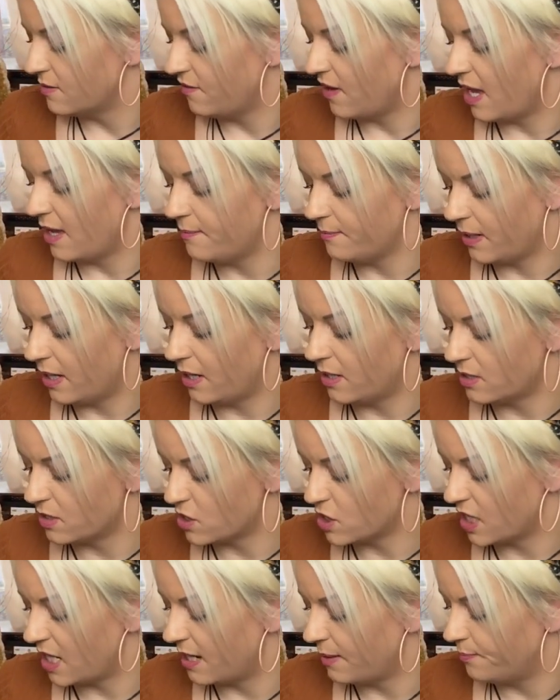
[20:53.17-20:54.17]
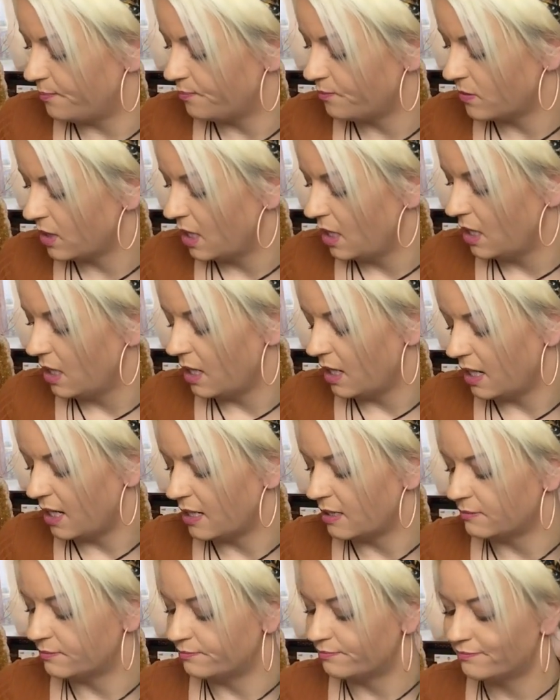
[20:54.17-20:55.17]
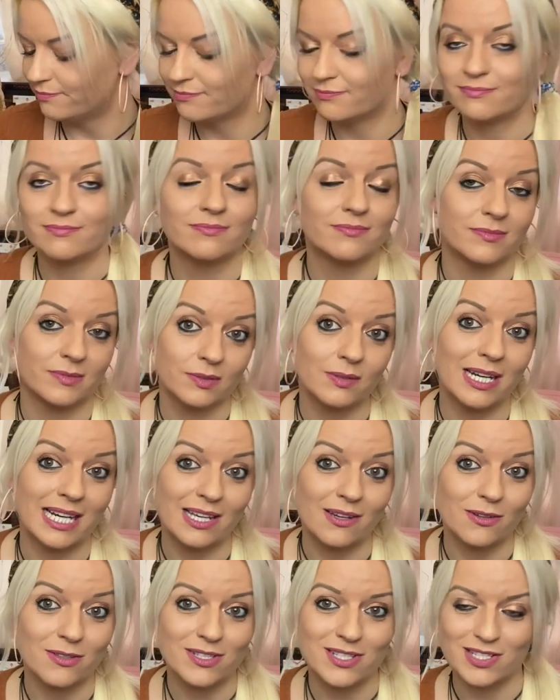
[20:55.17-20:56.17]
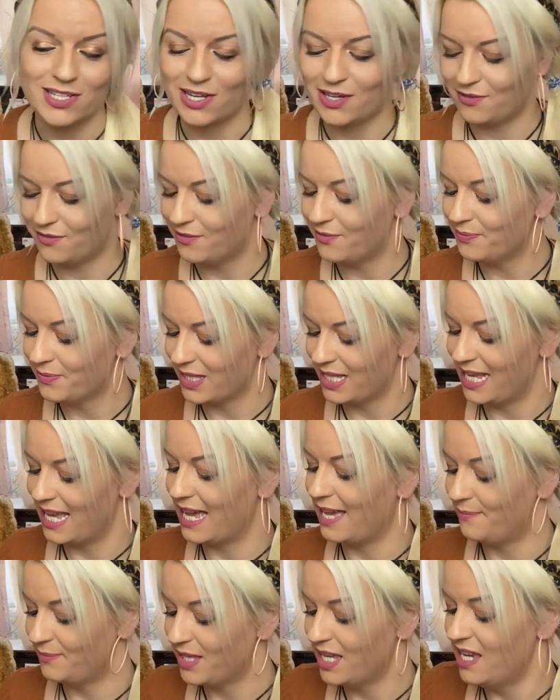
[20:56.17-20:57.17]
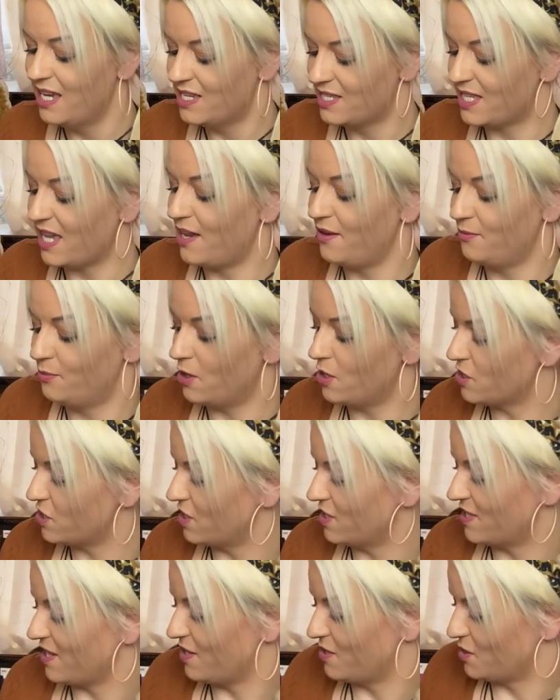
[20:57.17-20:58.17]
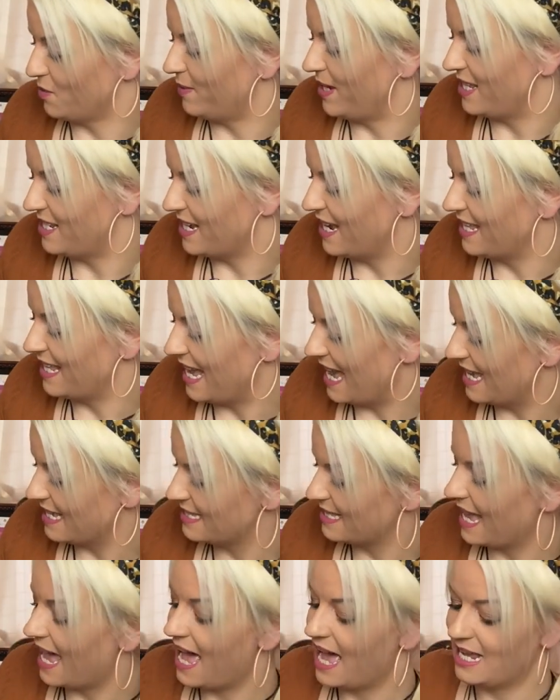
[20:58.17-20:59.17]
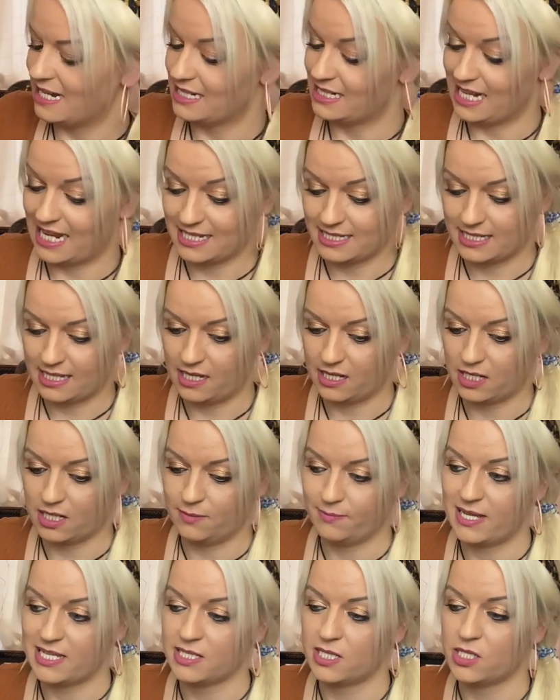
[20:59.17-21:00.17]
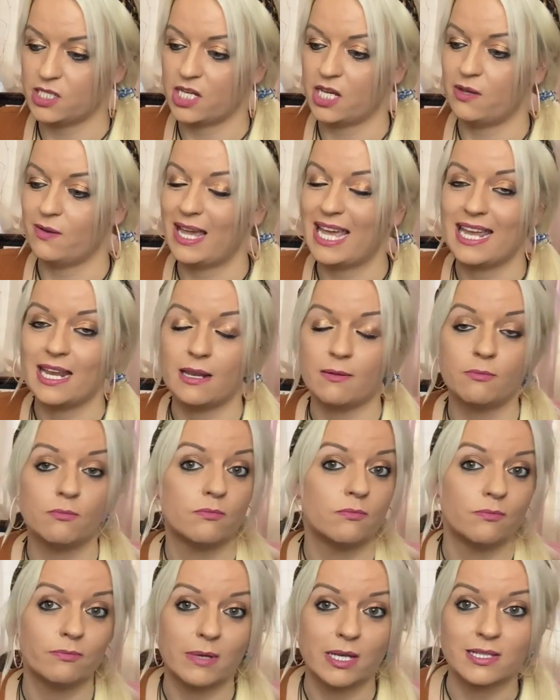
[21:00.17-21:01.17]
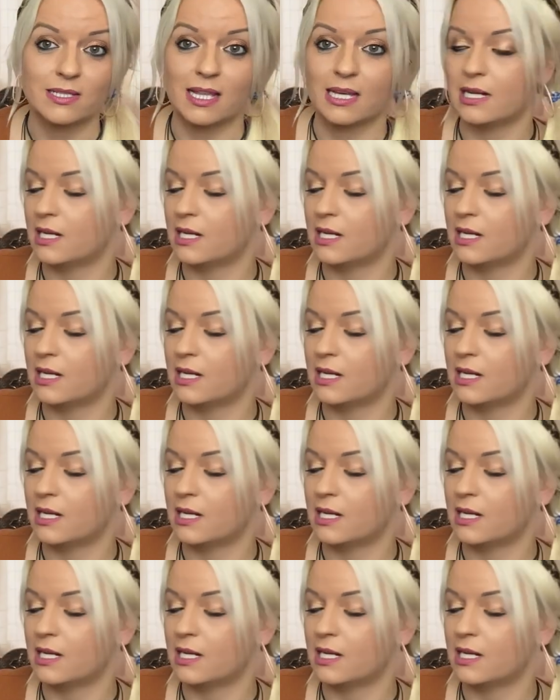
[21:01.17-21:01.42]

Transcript: divine partnership, um, really good stuff. Yeah, so watching social media, yes, and yes, they are going to message you in most